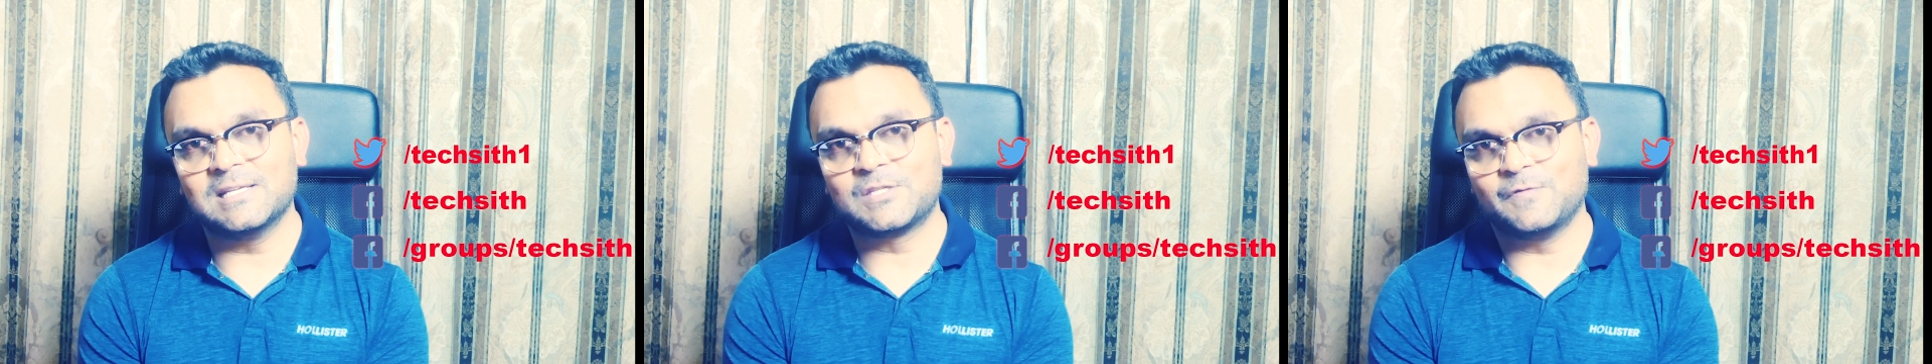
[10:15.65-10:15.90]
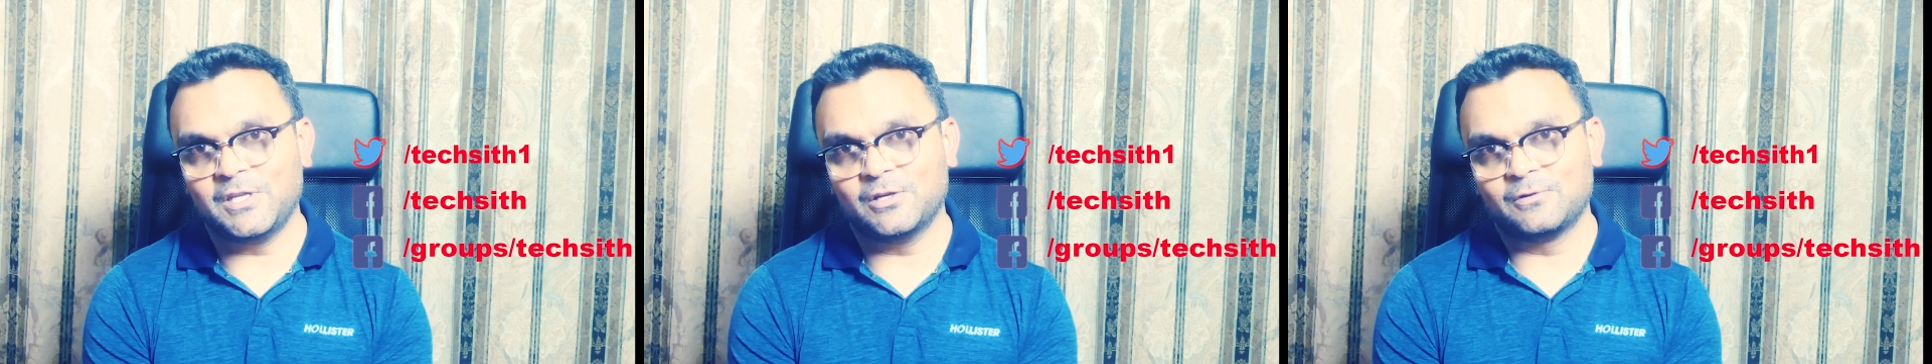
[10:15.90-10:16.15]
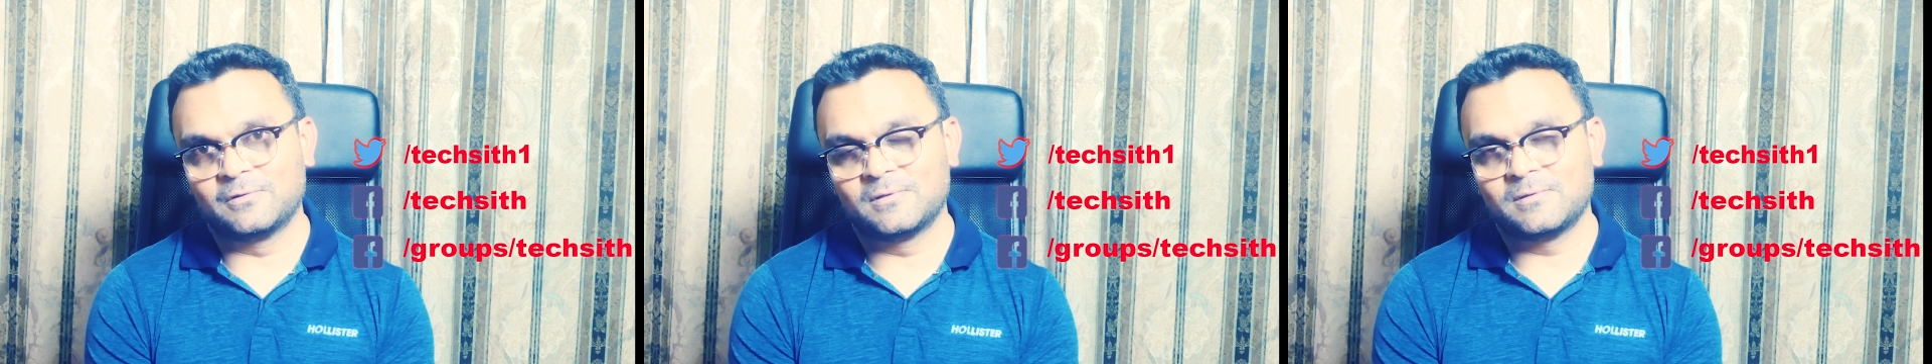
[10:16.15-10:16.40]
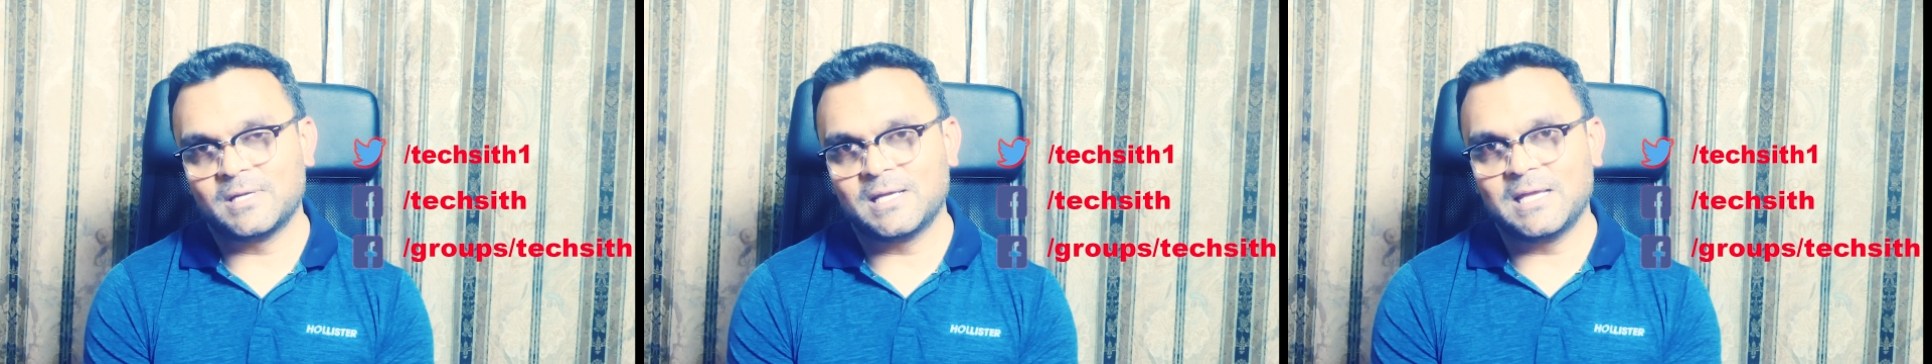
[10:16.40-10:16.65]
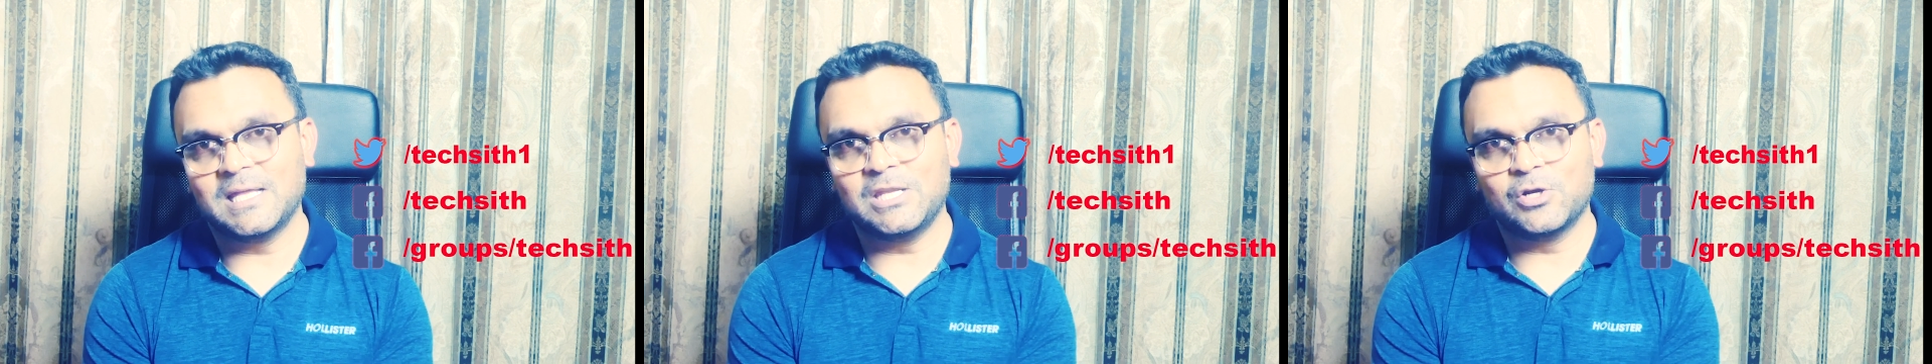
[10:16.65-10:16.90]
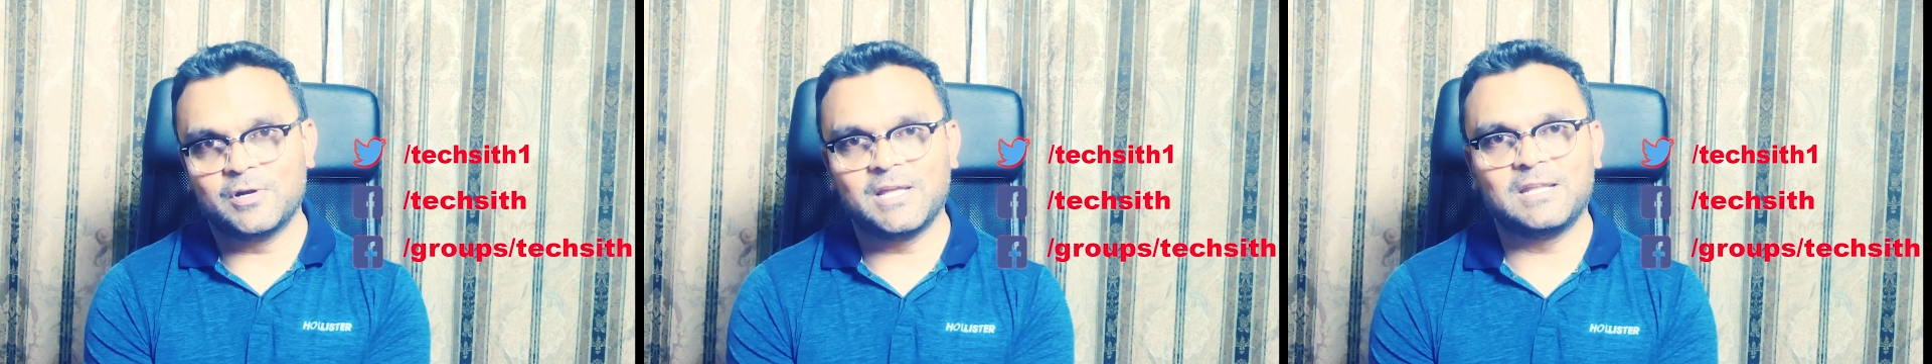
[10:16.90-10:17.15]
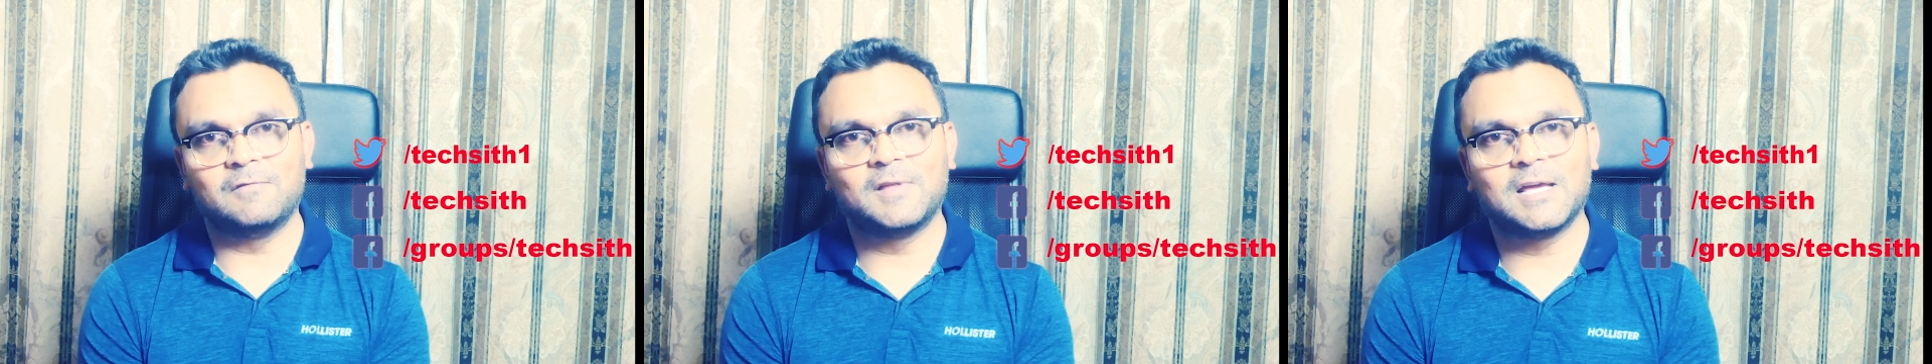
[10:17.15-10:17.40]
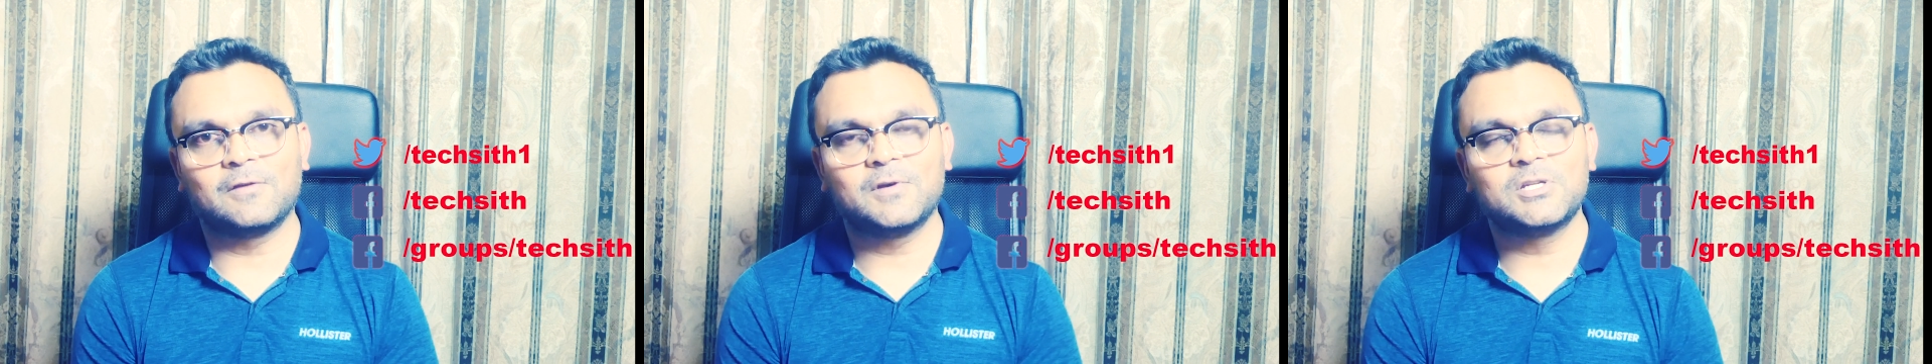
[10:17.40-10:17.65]
this video in your native
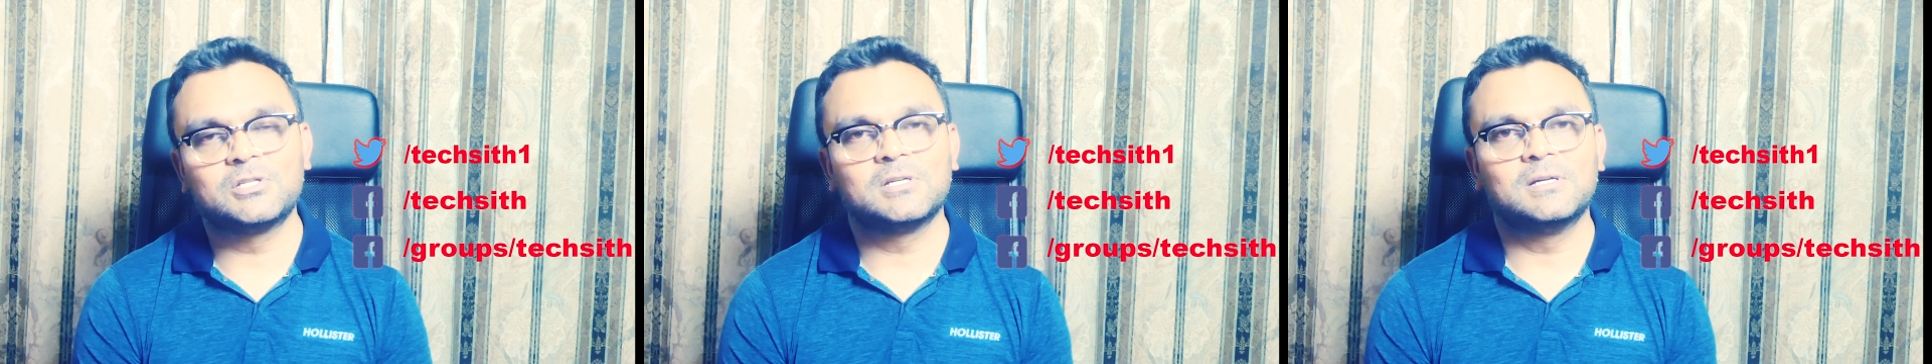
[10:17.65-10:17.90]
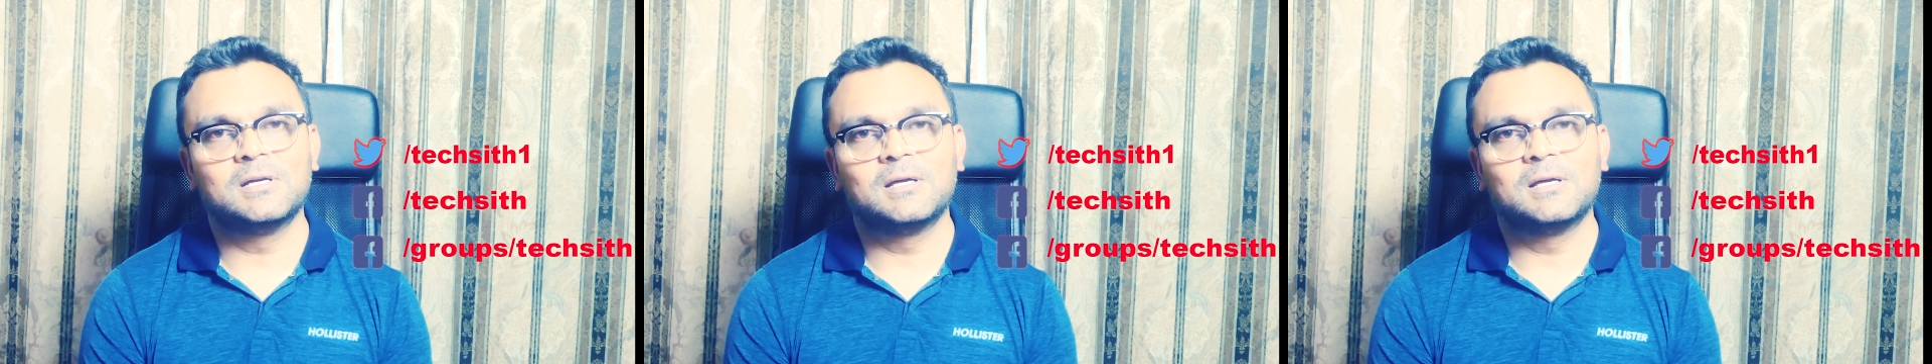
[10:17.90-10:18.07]
language.